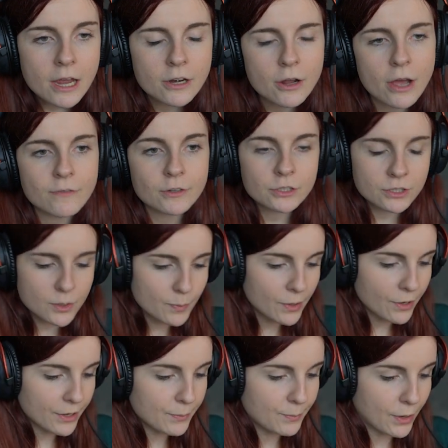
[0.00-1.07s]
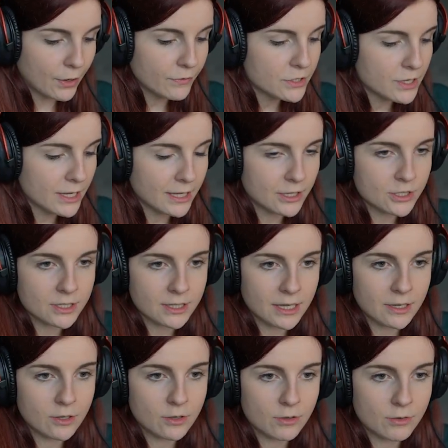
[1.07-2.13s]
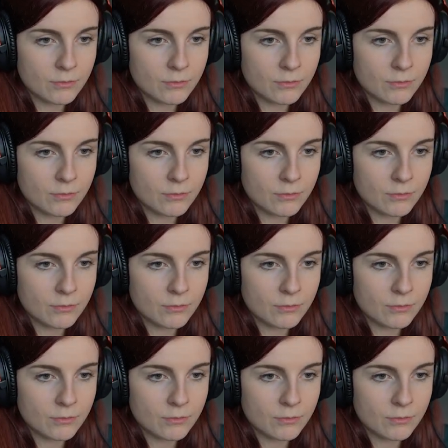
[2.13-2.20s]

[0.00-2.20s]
Now, I want to deploy both, so I can just get